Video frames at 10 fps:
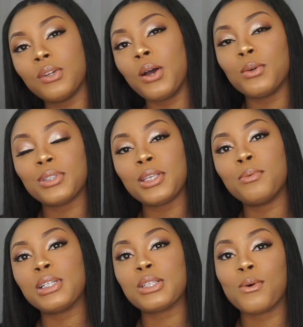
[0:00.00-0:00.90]
you know see
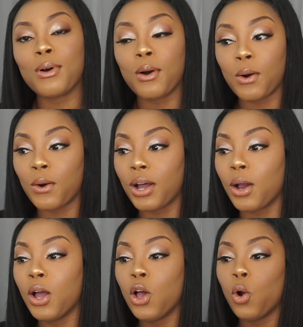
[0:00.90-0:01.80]
what's going on
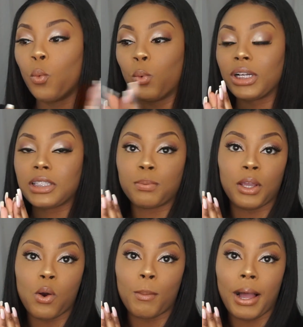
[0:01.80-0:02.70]
what's been
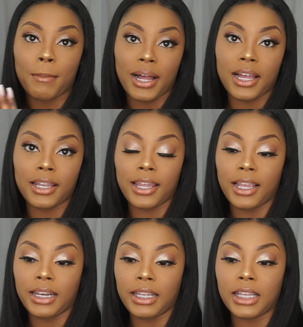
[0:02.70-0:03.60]
on my mind
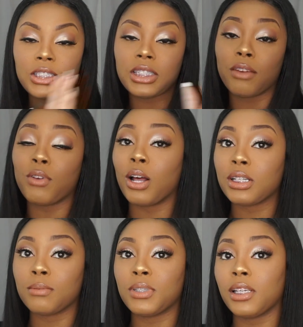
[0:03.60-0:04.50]
lately and just give y'all
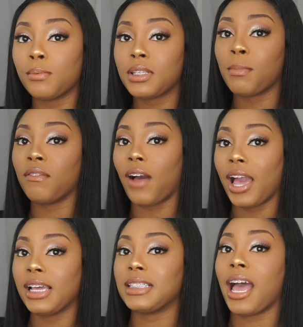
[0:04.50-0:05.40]
some tips some
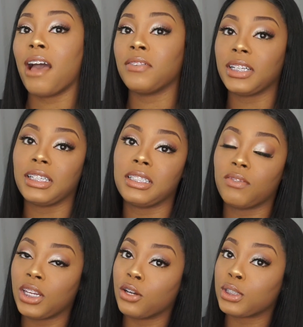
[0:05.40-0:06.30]
advice I haven't done these
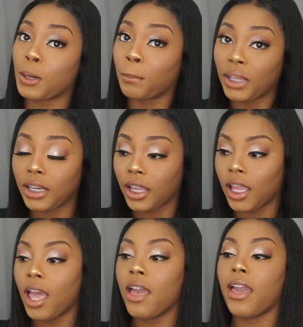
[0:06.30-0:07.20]
videos in a
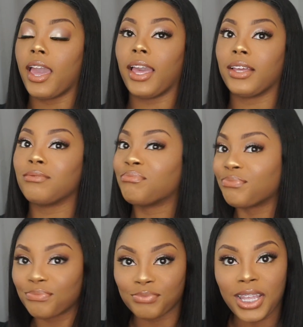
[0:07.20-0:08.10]
minute and
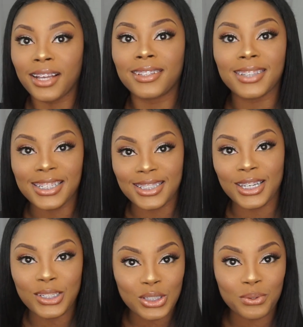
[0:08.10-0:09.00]
yeah let's
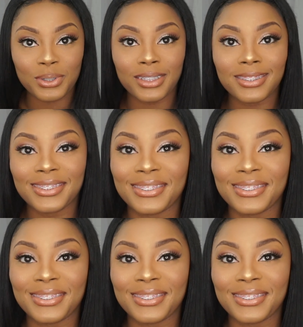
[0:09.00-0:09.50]
get into it